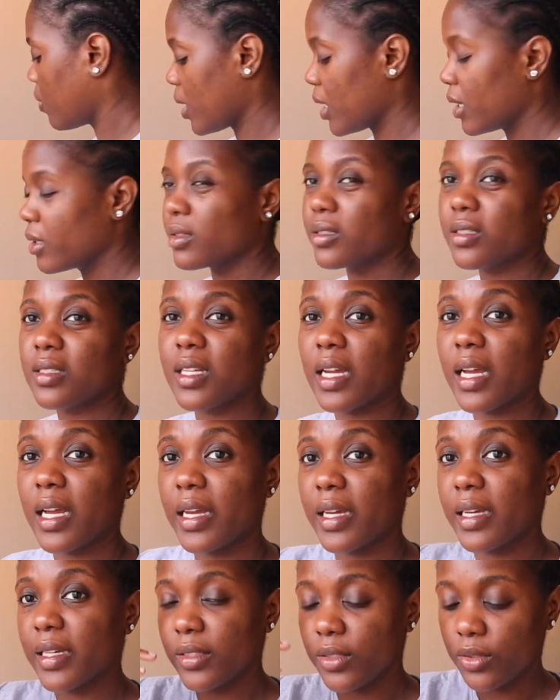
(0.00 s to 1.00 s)
whilst
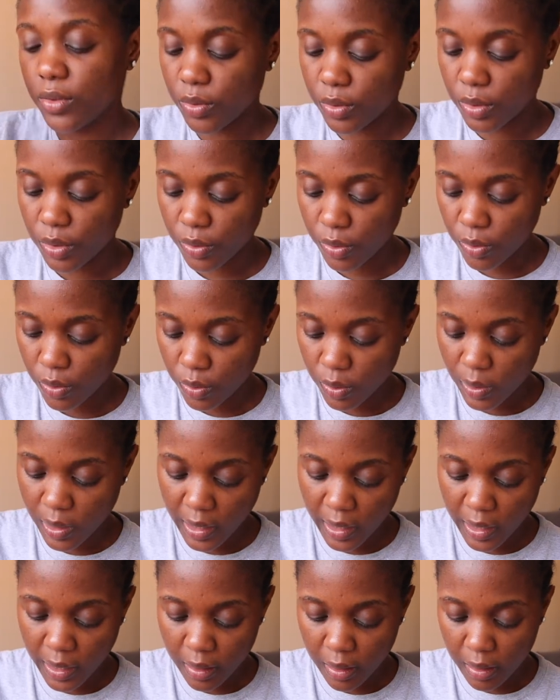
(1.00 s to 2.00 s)
I do the whole
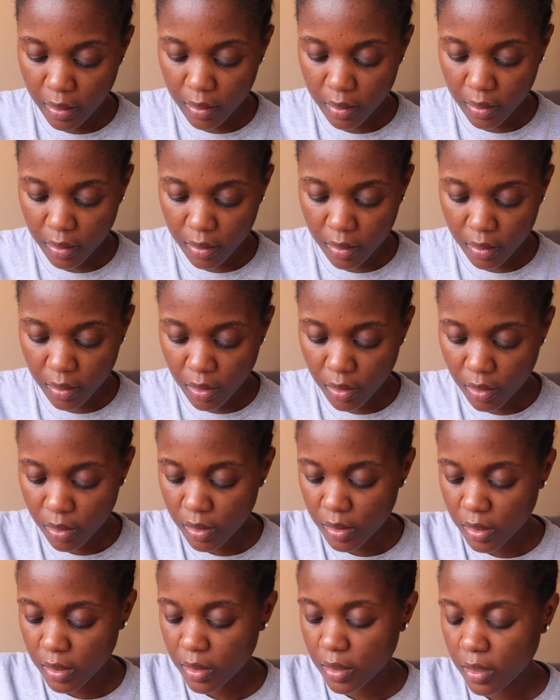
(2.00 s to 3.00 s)
laying,
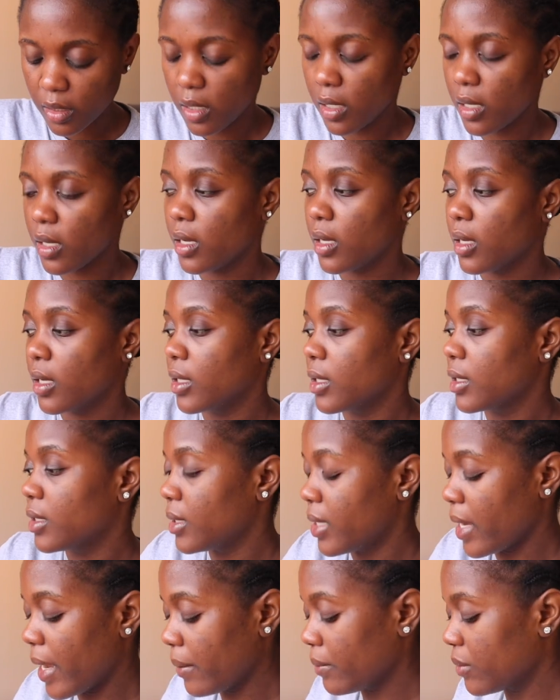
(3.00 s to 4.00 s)
because
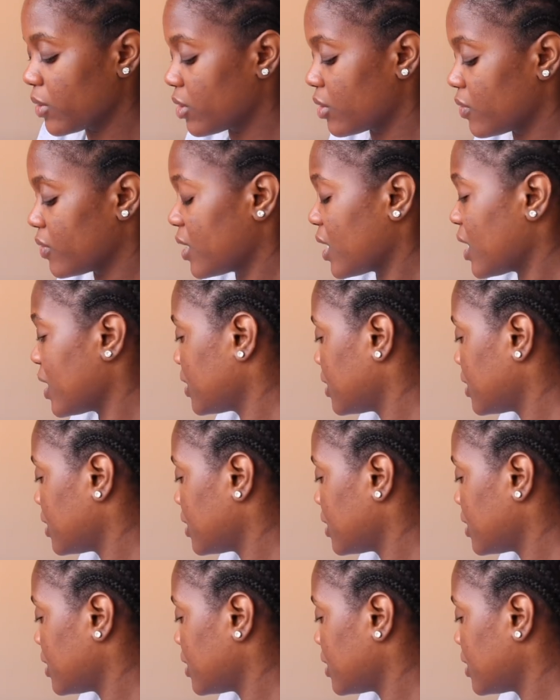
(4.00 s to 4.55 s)
time is of the